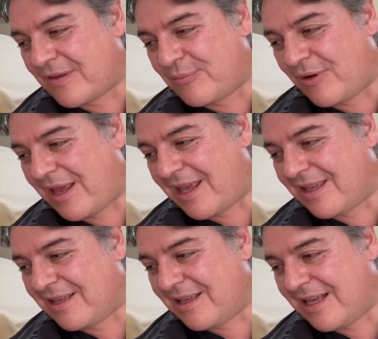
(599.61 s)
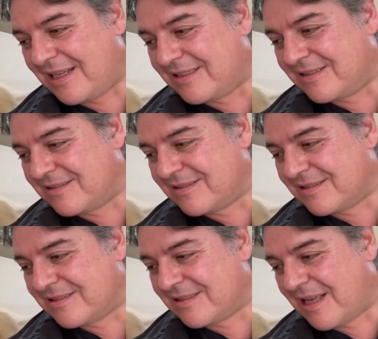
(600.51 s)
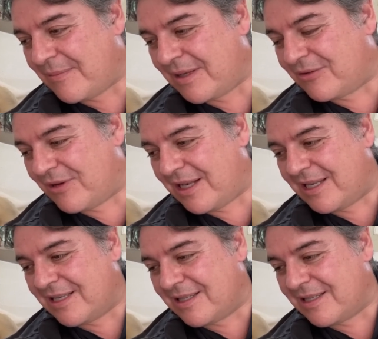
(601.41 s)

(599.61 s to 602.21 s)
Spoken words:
prey, and I mean, really,